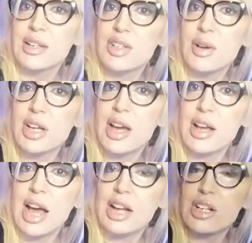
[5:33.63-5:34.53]
So I'm
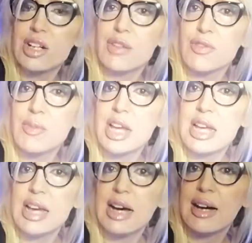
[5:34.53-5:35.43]
going actually from
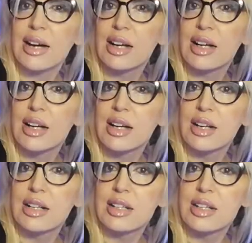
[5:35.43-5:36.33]
here
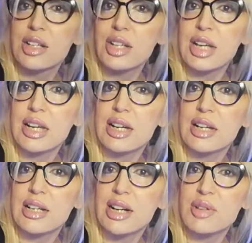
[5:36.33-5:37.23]
to here.